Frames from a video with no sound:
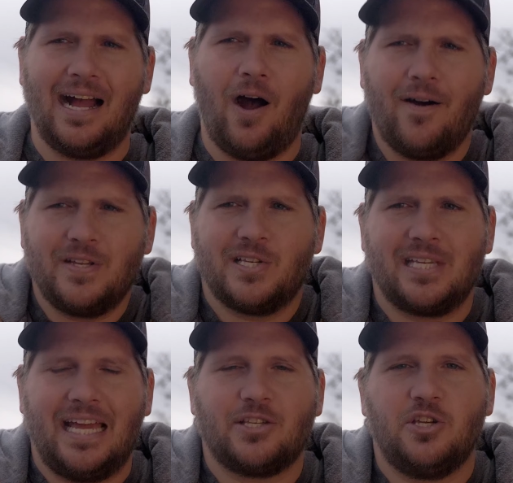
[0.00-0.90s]

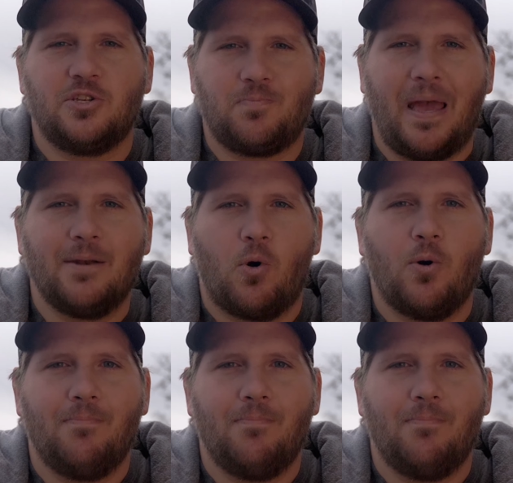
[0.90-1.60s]
Obviously, as you spend more